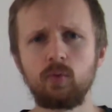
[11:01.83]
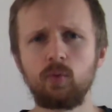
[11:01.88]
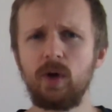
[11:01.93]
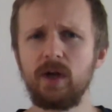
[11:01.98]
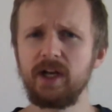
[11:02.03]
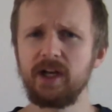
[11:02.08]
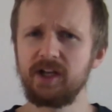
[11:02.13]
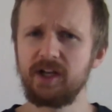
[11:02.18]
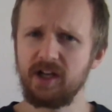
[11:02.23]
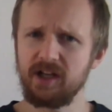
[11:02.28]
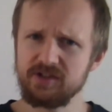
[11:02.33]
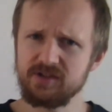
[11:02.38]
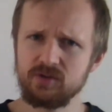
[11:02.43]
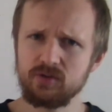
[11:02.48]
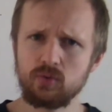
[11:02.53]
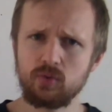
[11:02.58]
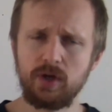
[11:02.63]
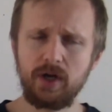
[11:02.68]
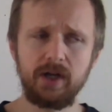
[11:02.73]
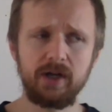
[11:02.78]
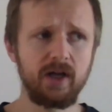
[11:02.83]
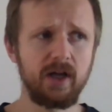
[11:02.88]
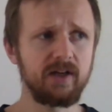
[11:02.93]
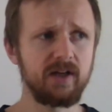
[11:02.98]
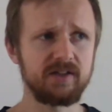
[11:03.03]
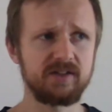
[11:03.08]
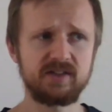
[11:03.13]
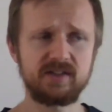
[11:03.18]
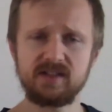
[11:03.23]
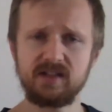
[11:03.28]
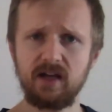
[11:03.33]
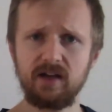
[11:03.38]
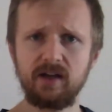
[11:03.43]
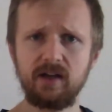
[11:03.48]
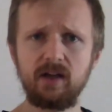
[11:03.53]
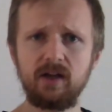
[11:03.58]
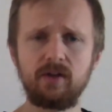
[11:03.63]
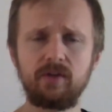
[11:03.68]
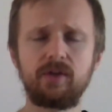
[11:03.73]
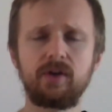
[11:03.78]
when it doesn't rain and it's
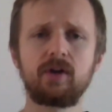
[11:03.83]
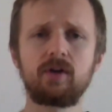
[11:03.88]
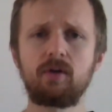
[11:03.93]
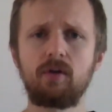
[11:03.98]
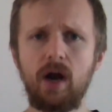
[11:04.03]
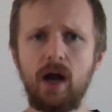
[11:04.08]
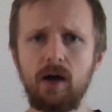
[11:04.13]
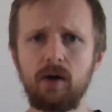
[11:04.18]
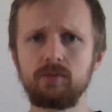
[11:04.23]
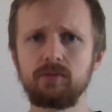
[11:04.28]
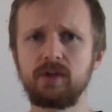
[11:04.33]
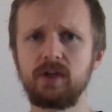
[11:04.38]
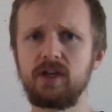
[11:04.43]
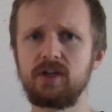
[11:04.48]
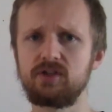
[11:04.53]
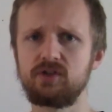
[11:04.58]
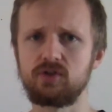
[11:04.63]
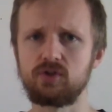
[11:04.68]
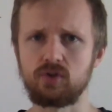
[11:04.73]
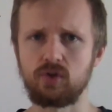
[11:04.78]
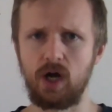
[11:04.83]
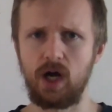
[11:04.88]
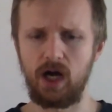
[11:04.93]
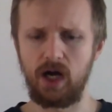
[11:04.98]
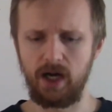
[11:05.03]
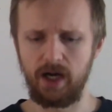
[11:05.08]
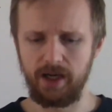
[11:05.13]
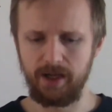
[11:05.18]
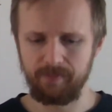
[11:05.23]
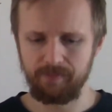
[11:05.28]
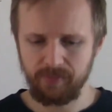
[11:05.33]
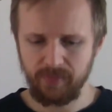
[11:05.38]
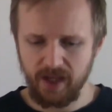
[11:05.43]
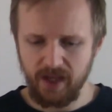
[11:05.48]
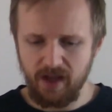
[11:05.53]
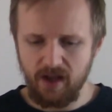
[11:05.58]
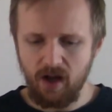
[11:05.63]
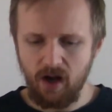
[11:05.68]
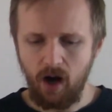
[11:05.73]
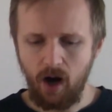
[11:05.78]
sunny, the ground is dry.
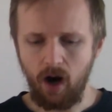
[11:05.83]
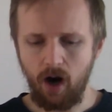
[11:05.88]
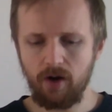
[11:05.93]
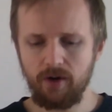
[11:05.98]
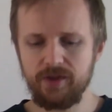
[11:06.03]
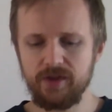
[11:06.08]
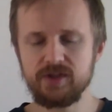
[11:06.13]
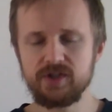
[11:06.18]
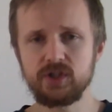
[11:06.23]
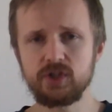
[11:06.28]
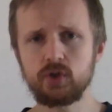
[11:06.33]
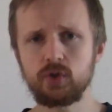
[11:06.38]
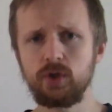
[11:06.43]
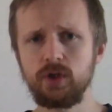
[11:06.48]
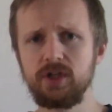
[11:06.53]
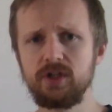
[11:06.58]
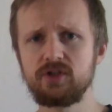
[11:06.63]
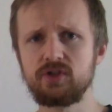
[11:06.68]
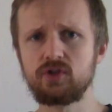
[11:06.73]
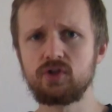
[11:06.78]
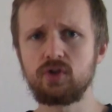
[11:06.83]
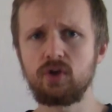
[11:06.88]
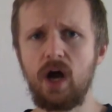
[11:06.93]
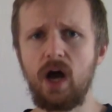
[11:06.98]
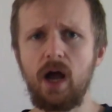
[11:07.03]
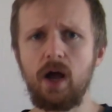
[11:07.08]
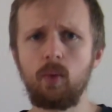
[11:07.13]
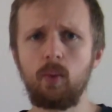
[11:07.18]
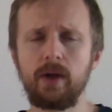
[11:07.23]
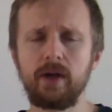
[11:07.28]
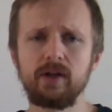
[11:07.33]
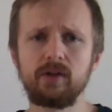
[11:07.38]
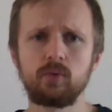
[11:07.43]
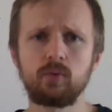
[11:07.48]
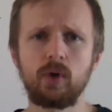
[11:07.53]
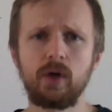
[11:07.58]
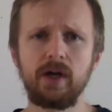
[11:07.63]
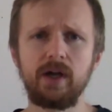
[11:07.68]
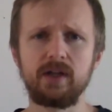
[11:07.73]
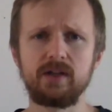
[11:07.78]
Are the streets dry when it
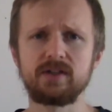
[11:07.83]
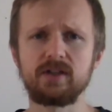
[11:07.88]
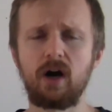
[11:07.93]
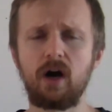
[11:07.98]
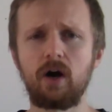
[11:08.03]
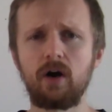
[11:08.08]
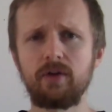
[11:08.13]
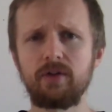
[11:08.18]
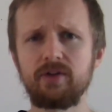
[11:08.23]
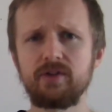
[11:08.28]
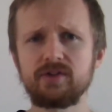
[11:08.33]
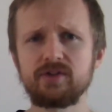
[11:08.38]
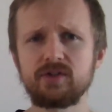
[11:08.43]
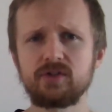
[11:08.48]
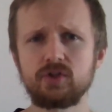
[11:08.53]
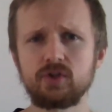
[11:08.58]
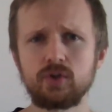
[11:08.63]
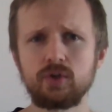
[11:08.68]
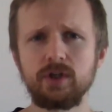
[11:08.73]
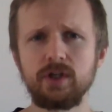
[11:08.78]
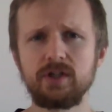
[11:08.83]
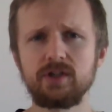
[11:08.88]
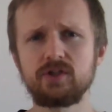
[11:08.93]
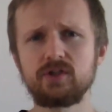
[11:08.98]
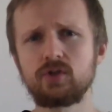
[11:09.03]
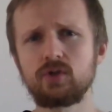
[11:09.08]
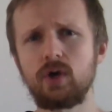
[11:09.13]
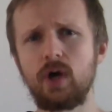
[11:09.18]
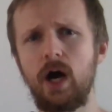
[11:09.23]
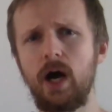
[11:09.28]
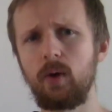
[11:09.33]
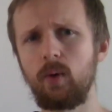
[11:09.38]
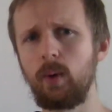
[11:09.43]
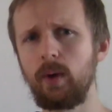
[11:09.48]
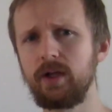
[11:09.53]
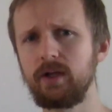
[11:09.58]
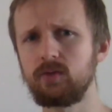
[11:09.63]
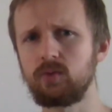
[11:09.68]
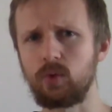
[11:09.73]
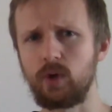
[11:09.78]
rains? Are the streets dry
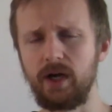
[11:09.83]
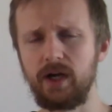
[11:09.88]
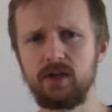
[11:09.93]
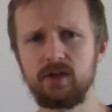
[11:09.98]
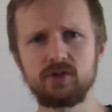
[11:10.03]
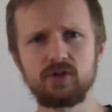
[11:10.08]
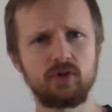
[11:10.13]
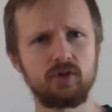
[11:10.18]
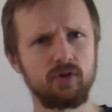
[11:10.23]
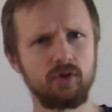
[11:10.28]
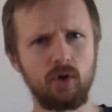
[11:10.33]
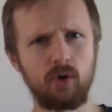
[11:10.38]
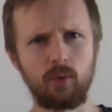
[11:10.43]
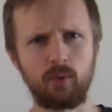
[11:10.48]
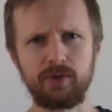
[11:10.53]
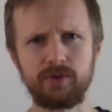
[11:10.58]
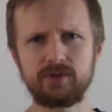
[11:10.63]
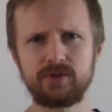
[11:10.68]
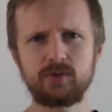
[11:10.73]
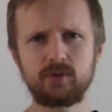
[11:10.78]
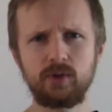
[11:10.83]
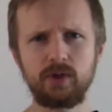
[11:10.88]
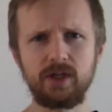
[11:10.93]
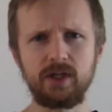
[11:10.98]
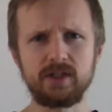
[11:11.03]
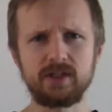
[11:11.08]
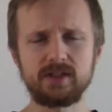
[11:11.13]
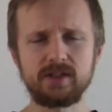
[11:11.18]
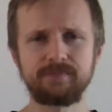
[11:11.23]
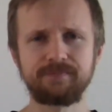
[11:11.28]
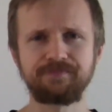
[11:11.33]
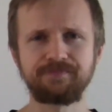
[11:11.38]
when it rains? No, the streets.